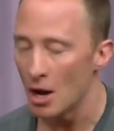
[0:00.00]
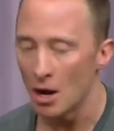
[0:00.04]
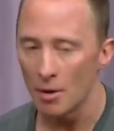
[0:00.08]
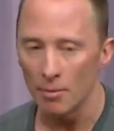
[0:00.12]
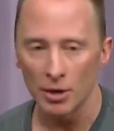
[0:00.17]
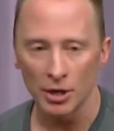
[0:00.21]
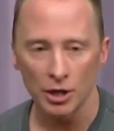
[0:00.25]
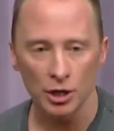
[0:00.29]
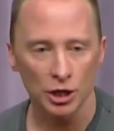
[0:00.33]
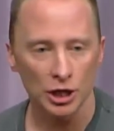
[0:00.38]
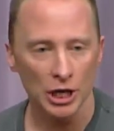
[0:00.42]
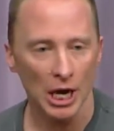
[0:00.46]

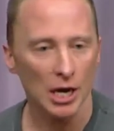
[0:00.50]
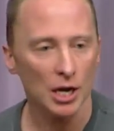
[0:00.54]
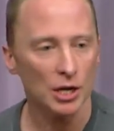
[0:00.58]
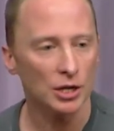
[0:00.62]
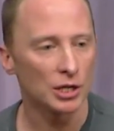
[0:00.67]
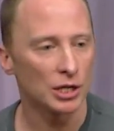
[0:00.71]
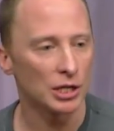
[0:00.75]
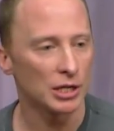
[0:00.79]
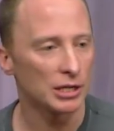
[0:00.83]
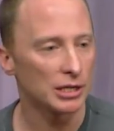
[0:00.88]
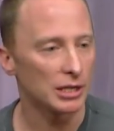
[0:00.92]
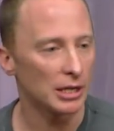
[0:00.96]
But the challenge
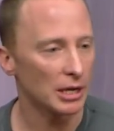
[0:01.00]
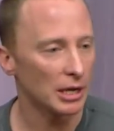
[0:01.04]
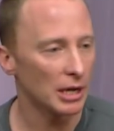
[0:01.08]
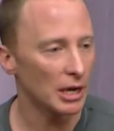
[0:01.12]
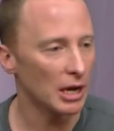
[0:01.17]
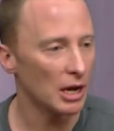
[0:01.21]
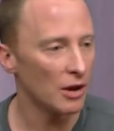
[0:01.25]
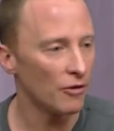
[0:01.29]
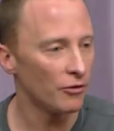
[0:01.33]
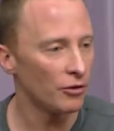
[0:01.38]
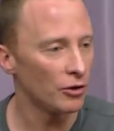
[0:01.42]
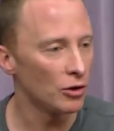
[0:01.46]
is,
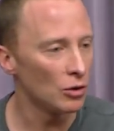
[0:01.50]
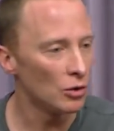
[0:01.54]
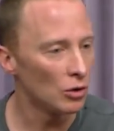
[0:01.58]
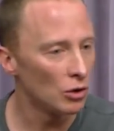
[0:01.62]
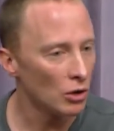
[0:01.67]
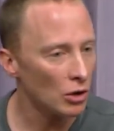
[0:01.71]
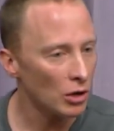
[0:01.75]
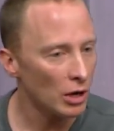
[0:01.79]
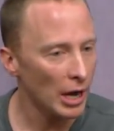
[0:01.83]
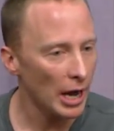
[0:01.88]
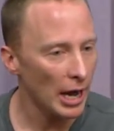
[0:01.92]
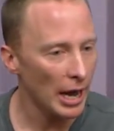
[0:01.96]
if you
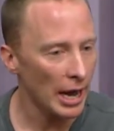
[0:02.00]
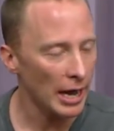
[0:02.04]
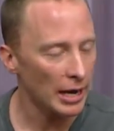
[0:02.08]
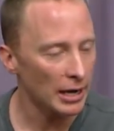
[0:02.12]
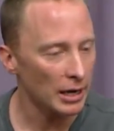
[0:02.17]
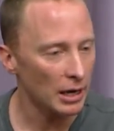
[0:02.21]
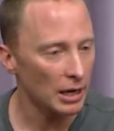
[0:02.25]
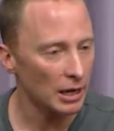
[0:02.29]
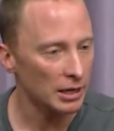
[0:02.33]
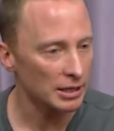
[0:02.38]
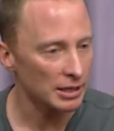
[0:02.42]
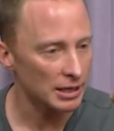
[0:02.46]
look
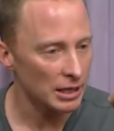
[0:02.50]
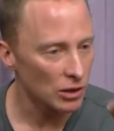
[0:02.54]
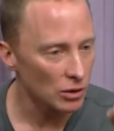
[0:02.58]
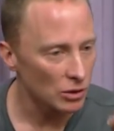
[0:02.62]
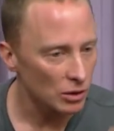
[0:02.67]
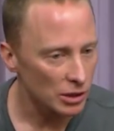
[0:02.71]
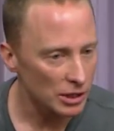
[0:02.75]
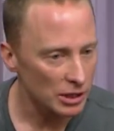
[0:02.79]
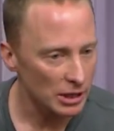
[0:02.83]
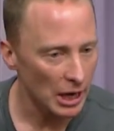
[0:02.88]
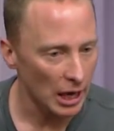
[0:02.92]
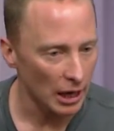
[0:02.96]
at a single
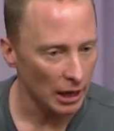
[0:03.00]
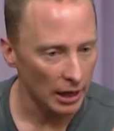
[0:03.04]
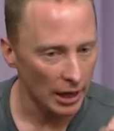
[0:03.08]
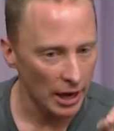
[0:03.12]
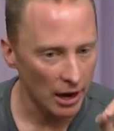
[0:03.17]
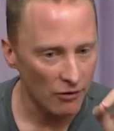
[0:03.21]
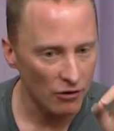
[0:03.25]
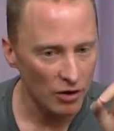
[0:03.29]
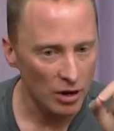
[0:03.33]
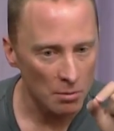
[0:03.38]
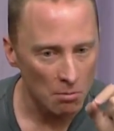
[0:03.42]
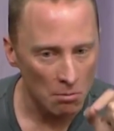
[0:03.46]
cell,
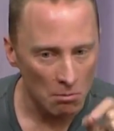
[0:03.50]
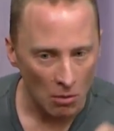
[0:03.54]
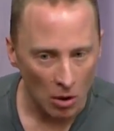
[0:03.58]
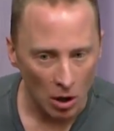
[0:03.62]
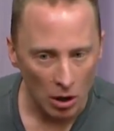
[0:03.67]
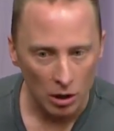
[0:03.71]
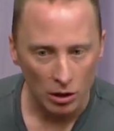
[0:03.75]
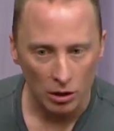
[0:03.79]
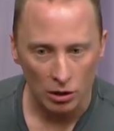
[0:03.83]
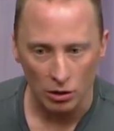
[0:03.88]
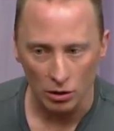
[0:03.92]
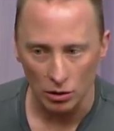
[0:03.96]
every
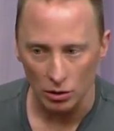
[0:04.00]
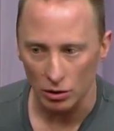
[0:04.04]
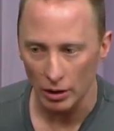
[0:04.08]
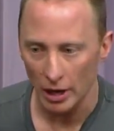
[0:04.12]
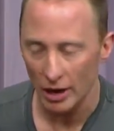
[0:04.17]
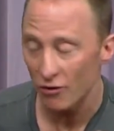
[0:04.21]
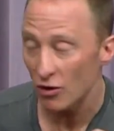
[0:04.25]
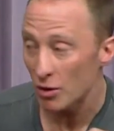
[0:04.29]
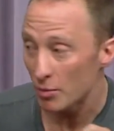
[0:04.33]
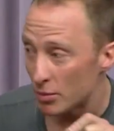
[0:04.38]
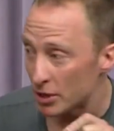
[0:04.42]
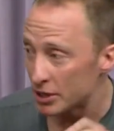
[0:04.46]
molecule,
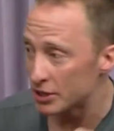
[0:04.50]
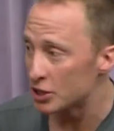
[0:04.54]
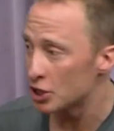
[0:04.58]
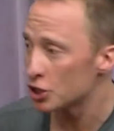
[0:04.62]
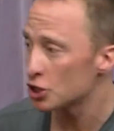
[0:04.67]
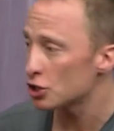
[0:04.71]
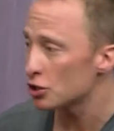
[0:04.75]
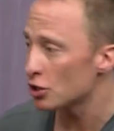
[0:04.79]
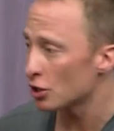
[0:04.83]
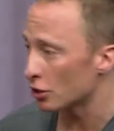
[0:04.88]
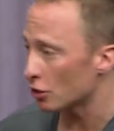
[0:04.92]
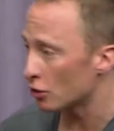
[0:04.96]
every
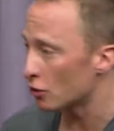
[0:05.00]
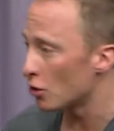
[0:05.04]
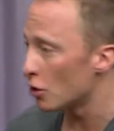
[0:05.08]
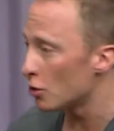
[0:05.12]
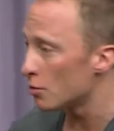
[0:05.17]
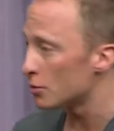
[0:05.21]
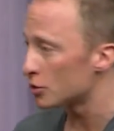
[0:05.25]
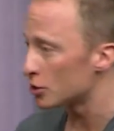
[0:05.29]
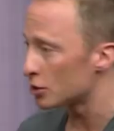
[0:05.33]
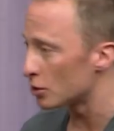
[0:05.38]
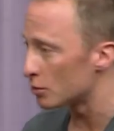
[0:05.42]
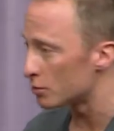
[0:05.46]
position on the
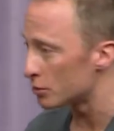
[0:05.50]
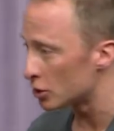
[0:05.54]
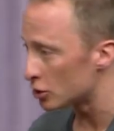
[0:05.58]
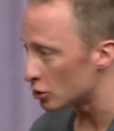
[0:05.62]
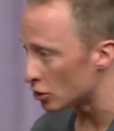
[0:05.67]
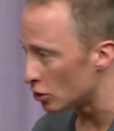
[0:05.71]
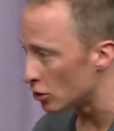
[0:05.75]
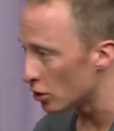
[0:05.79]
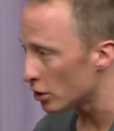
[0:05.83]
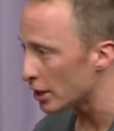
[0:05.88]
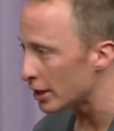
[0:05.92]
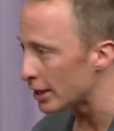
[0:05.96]
chromosomes that
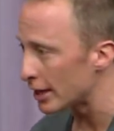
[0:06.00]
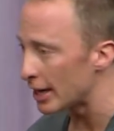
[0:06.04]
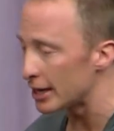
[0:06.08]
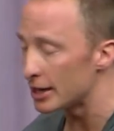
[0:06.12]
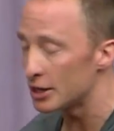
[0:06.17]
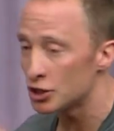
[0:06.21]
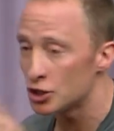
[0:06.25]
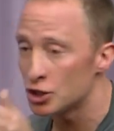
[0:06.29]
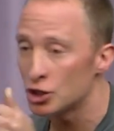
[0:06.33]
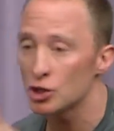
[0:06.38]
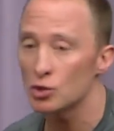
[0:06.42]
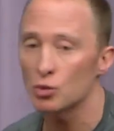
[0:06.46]
you're looking at
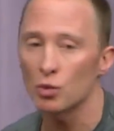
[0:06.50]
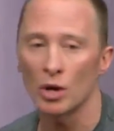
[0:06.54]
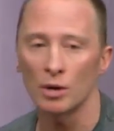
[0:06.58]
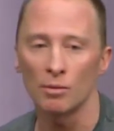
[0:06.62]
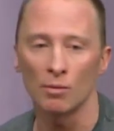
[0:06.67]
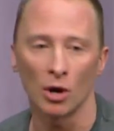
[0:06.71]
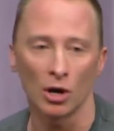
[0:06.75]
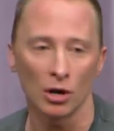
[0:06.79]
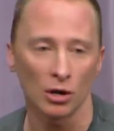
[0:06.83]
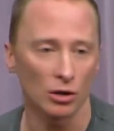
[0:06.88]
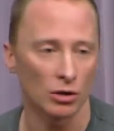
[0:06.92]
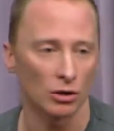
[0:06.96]
is just one
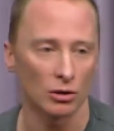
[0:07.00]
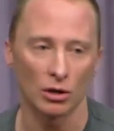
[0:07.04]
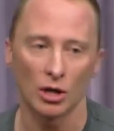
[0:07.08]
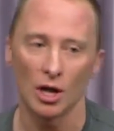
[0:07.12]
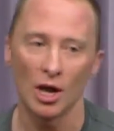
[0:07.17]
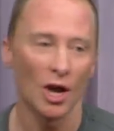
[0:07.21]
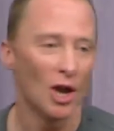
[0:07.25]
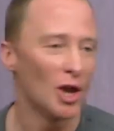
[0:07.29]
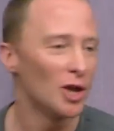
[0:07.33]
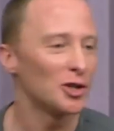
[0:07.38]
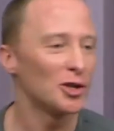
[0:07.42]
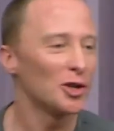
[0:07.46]
molecule.
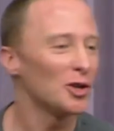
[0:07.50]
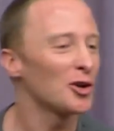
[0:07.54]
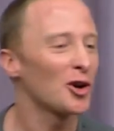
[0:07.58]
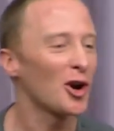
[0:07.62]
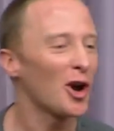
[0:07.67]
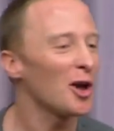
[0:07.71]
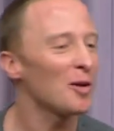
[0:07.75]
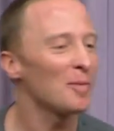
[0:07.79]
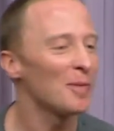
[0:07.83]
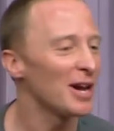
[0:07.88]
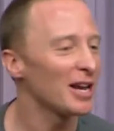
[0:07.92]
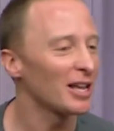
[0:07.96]
So you
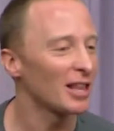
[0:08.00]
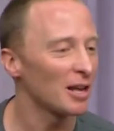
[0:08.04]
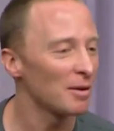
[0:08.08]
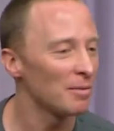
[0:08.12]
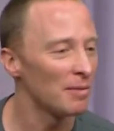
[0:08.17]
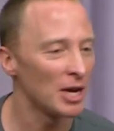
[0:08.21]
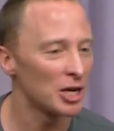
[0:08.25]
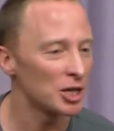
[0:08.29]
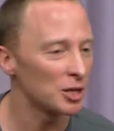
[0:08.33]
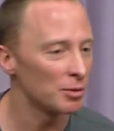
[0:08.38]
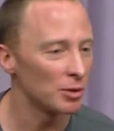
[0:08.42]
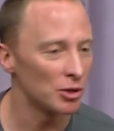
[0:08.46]
can't make that
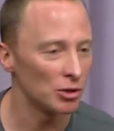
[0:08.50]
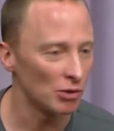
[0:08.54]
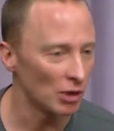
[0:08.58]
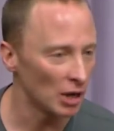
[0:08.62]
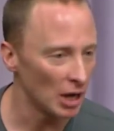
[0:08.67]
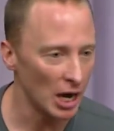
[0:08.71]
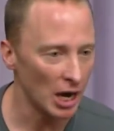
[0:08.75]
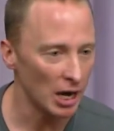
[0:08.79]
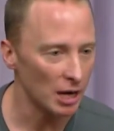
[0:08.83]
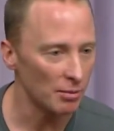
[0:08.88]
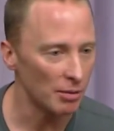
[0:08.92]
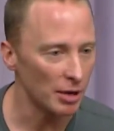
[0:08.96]
measurement
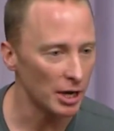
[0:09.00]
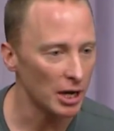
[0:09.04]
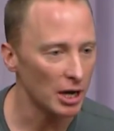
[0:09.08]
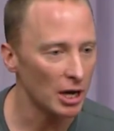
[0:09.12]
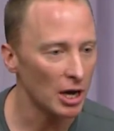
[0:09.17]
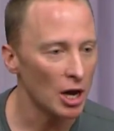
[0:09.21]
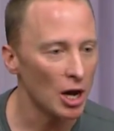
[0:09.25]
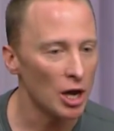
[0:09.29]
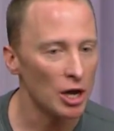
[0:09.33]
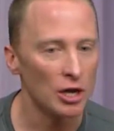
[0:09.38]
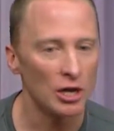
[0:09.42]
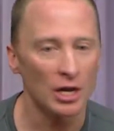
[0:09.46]
reliably.
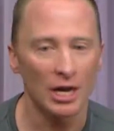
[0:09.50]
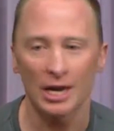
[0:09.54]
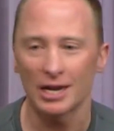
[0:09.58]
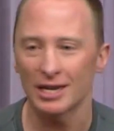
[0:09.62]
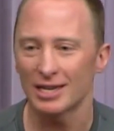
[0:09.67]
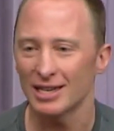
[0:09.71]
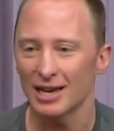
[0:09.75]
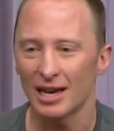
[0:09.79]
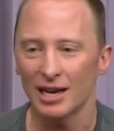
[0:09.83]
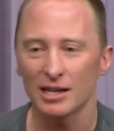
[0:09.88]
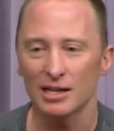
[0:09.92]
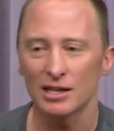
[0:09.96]
You get a
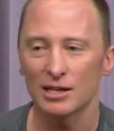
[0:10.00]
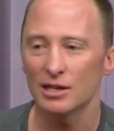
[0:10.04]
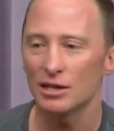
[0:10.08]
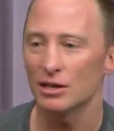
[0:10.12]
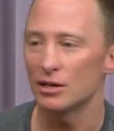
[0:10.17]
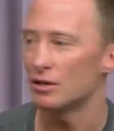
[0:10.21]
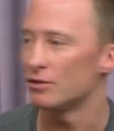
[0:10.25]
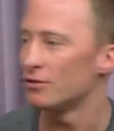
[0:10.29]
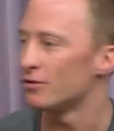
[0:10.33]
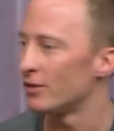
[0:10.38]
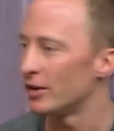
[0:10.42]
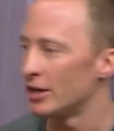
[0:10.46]
ton
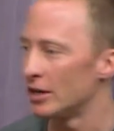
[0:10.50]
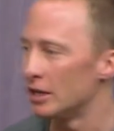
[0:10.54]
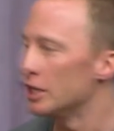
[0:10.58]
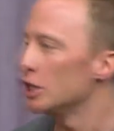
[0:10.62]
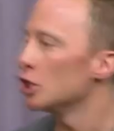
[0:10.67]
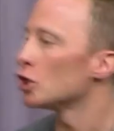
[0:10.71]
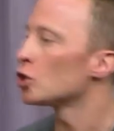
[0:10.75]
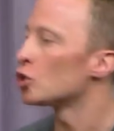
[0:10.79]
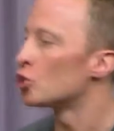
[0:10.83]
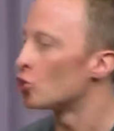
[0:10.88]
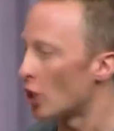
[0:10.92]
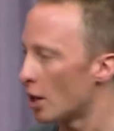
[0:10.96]
of
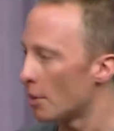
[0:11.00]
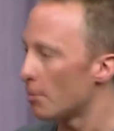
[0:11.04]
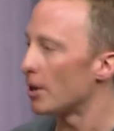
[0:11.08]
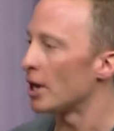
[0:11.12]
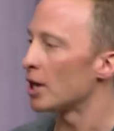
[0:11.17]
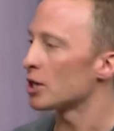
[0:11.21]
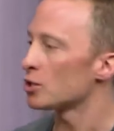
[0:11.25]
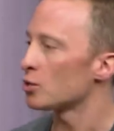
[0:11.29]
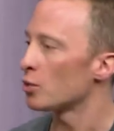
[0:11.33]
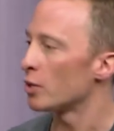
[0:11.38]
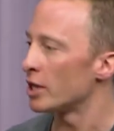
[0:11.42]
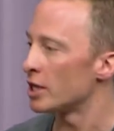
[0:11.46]
allele
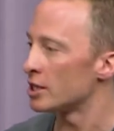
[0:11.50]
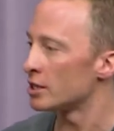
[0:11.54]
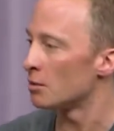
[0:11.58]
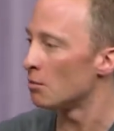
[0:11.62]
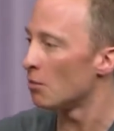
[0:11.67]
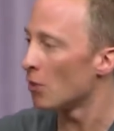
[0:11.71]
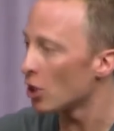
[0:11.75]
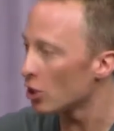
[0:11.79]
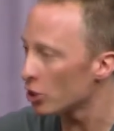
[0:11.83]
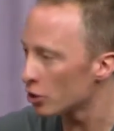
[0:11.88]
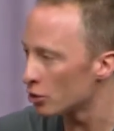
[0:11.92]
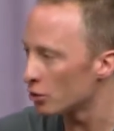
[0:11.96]
dropouts where there's a
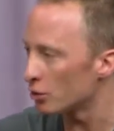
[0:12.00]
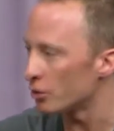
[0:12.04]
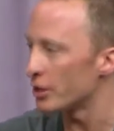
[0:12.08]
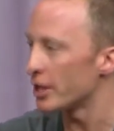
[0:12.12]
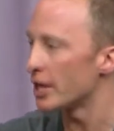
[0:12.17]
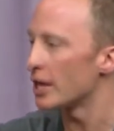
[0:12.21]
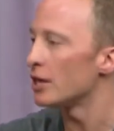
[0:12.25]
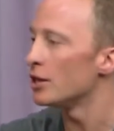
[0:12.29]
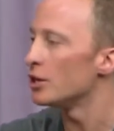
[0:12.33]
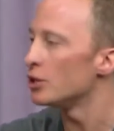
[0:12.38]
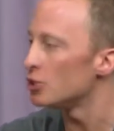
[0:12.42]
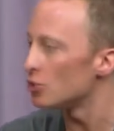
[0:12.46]
molecule
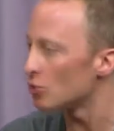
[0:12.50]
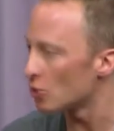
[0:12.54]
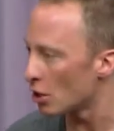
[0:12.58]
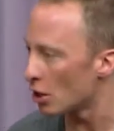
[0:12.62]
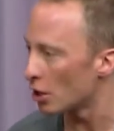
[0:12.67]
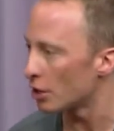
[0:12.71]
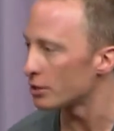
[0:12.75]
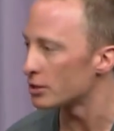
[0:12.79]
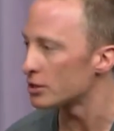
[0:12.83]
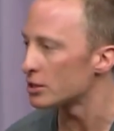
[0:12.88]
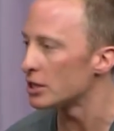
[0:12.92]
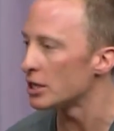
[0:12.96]
there that you
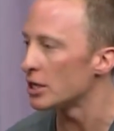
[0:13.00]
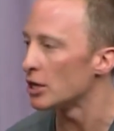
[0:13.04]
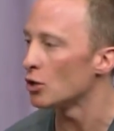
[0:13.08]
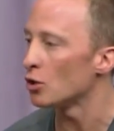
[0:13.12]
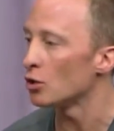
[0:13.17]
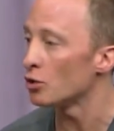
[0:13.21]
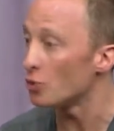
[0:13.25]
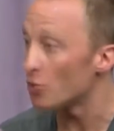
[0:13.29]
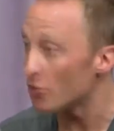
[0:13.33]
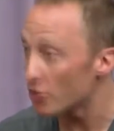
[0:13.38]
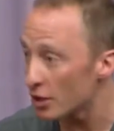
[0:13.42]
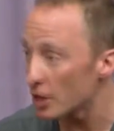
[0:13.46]
can't see, or
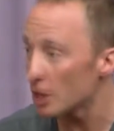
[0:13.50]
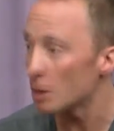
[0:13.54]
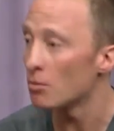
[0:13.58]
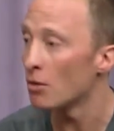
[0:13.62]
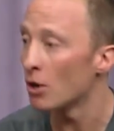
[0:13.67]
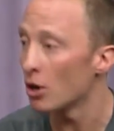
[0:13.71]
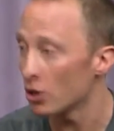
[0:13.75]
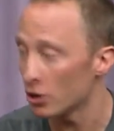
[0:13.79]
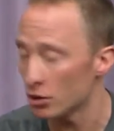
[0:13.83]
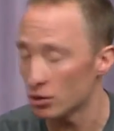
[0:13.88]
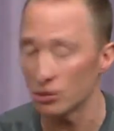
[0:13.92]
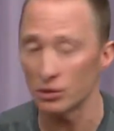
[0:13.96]
you think
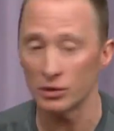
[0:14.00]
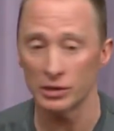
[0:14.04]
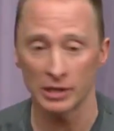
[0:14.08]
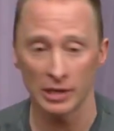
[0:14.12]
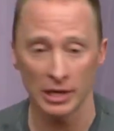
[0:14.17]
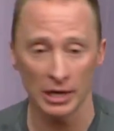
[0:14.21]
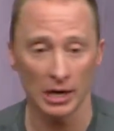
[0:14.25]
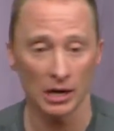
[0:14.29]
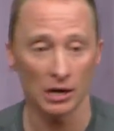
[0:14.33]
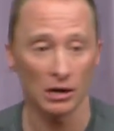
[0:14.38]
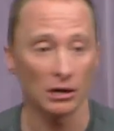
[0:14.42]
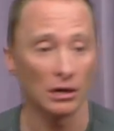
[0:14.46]
molecules
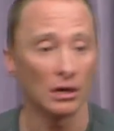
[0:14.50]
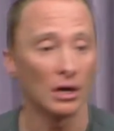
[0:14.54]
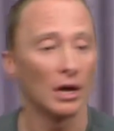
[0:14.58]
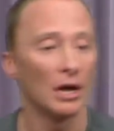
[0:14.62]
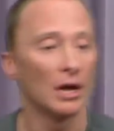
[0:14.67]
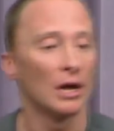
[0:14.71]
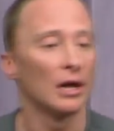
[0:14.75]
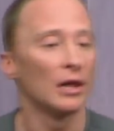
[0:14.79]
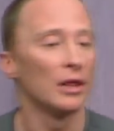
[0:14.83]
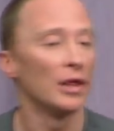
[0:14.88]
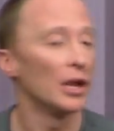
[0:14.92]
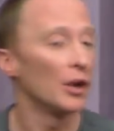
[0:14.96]
there
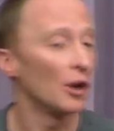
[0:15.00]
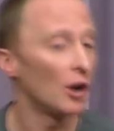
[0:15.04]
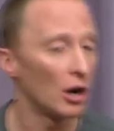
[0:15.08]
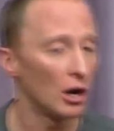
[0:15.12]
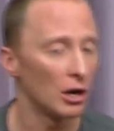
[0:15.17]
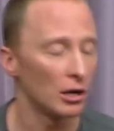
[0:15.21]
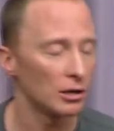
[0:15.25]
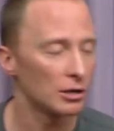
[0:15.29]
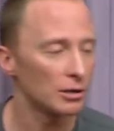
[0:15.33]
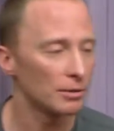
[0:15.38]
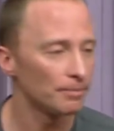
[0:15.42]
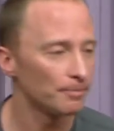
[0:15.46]
that
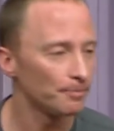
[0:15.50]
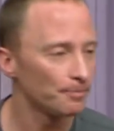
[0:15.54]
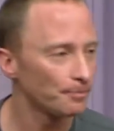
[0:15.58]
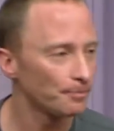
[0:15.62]
aren't.